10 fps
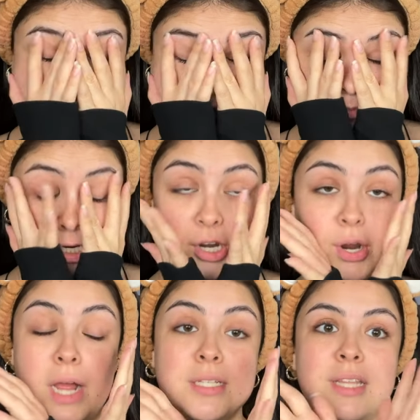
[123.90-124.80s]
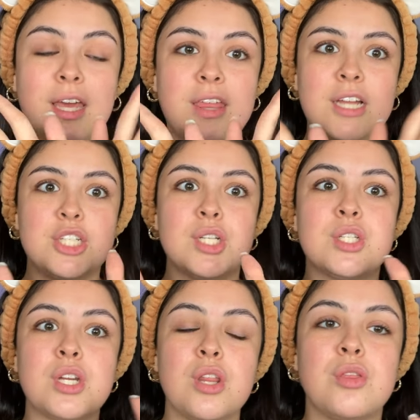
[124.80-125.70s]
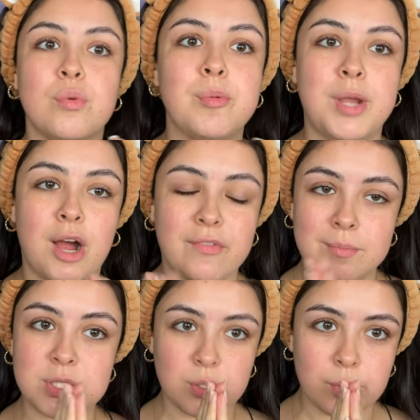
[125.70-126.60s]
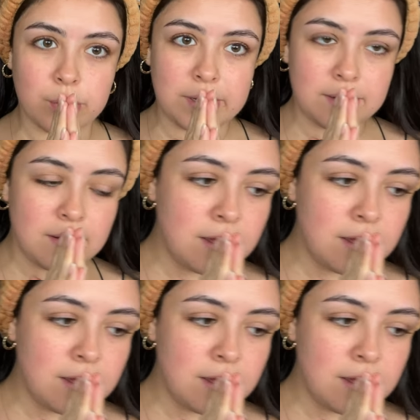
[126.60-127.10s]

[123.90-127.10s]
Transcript: I'm sorry, you guys. Like, that just threw me off. I'm so annoyed.